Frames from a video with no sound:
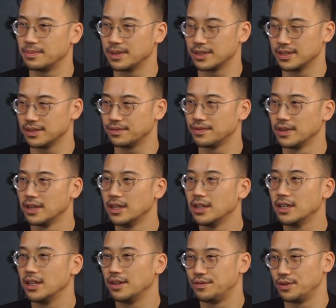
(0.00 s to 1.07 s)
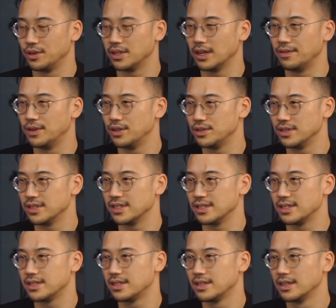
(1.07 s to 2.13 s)
Because if your divergence
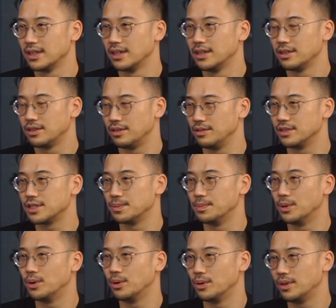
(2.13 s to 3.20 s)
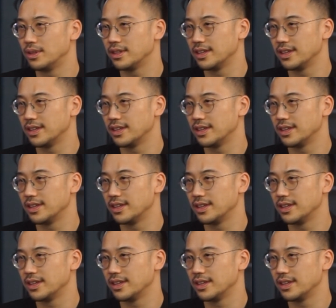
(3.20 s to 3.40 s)
is too small,